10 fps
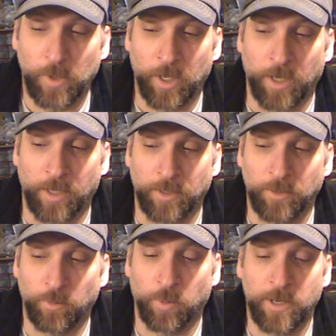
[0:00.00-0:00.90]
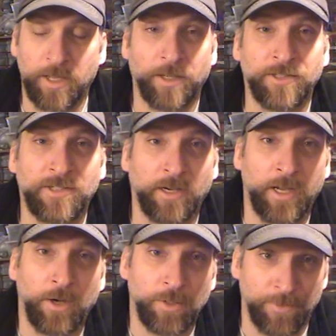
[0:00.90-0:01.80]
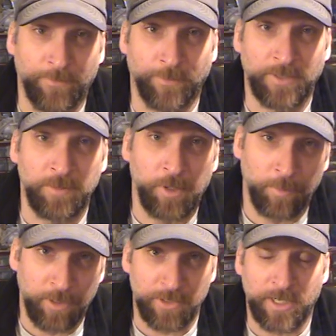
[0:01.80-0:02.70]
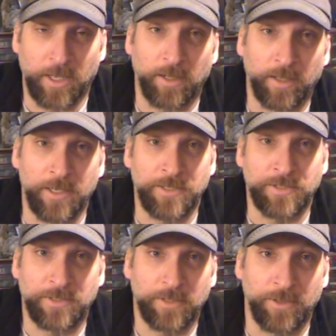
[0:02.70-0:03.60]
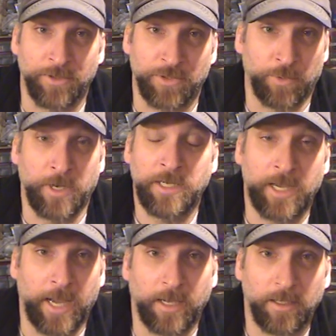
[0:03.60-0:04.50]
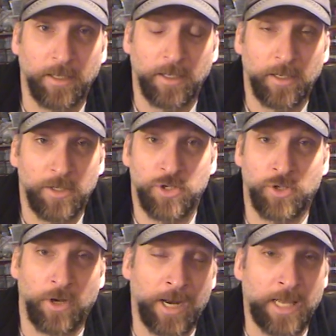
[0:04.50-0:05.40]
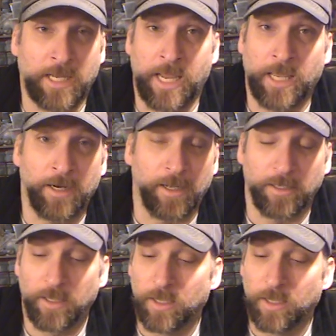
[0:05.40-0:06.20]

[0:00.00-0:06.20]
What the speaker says: of the unsung heroes of 15mm scale is the terrain guy, Sean out of Canada.